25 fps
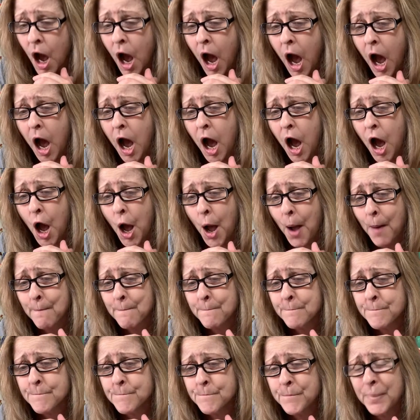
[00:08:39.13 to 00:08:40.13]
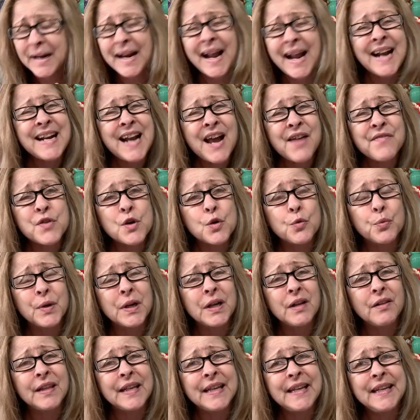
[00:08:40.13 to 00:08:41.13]
Um, but I never
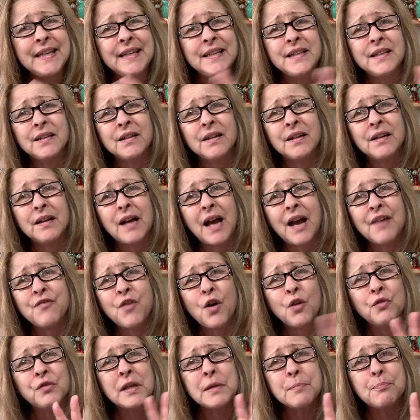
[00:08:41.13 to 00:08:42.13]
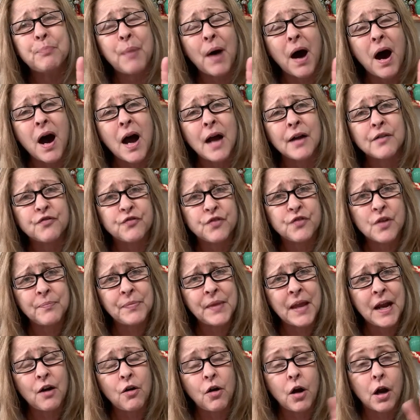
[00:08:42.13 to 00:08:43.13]
really, I've only bought from
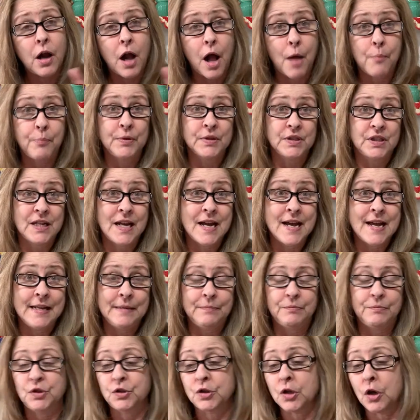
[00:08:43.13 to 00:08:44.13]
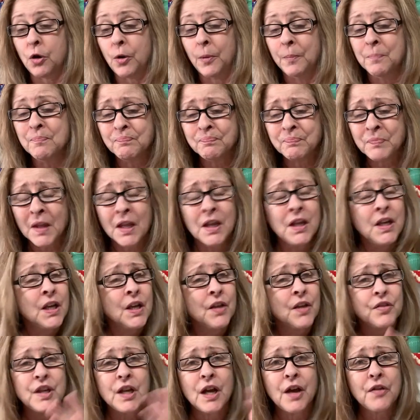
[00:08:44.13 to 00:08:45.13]
there a couple times. So
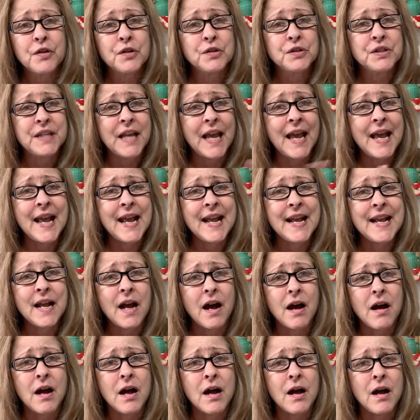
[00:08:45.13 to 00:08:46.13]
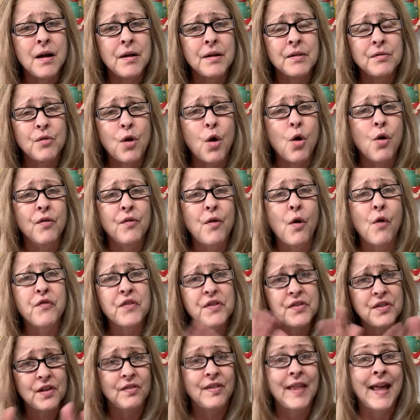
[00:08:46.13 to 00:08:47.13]
the other day, uh, over
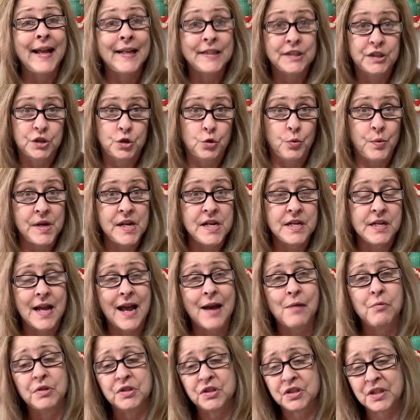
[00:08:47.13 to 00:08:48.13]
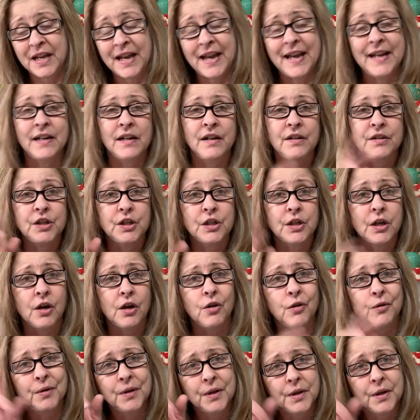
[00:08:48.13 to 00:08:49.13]
the last week, I was kind of, you
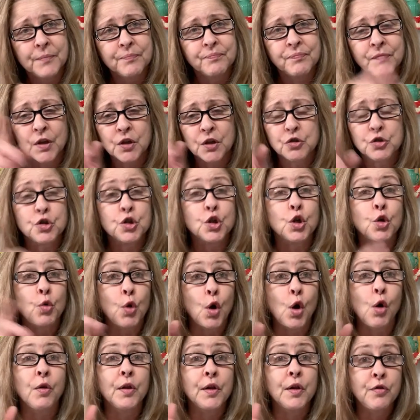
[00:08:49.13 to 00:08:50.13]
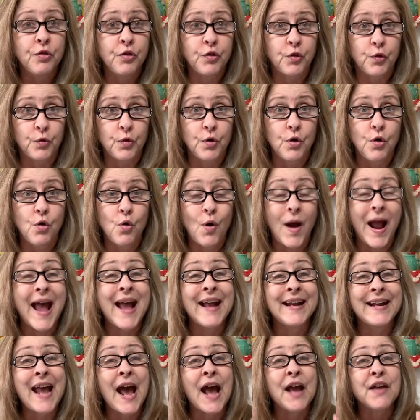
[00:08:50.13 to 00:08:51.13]
know, scrolling through
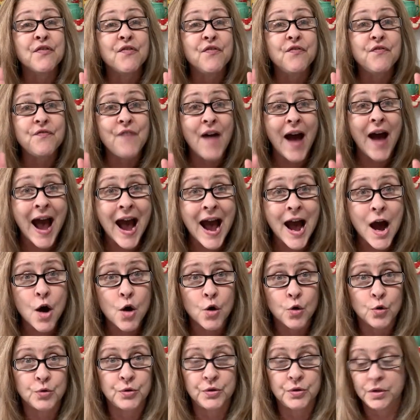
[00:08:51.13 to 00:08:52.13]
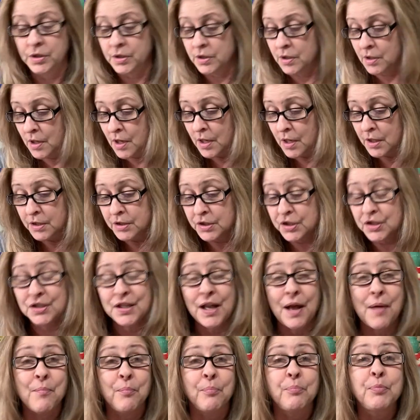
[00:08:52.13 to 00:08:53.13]
and I found
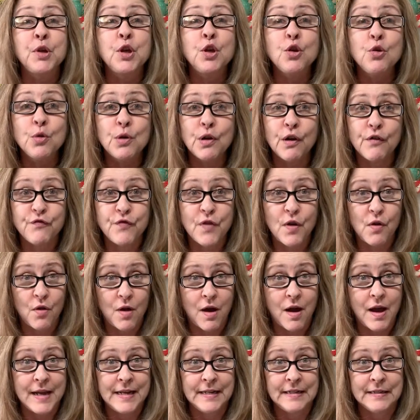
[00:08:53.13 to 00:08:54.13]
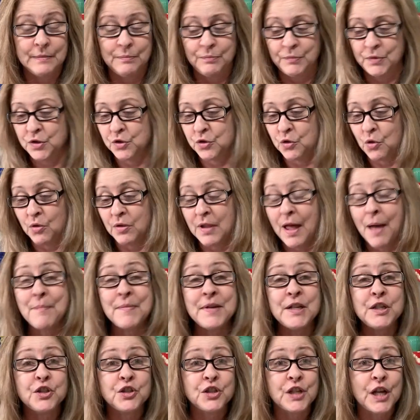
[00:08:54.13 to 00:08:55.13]
some beautiful items. So let
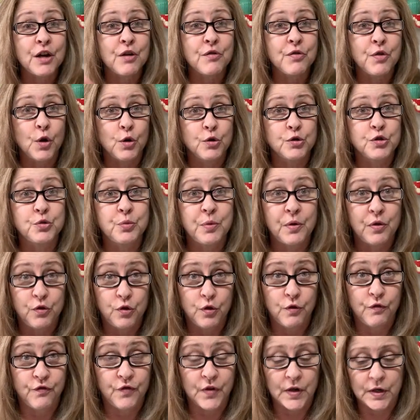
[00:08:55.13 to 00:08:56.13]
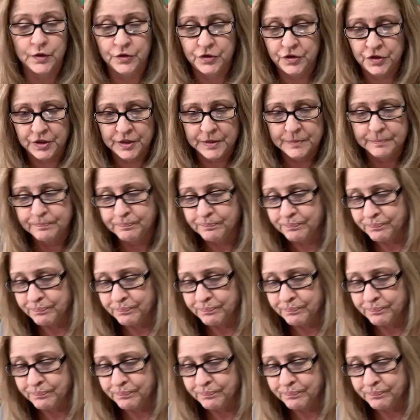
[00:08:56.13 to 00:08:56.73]
me share those with you first.